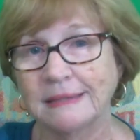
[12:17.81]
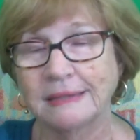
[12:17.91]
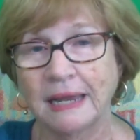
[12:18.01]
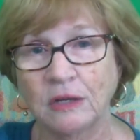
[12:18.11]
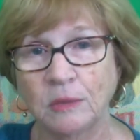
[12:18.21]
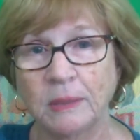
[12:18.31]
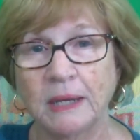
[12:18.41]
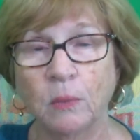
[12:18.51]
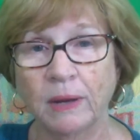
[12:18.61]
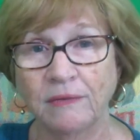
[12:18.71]
stand to be
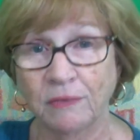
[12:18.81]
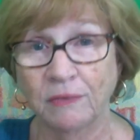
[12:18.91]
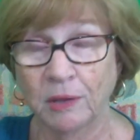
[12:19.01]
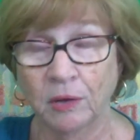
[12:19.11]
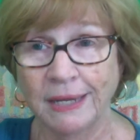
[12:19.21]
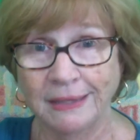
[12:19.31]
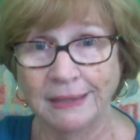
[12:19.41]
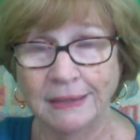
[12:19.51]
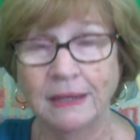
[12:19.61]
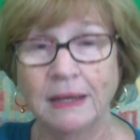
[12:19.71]
away from their
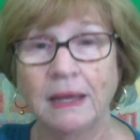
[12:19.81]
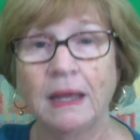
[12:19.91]
kid,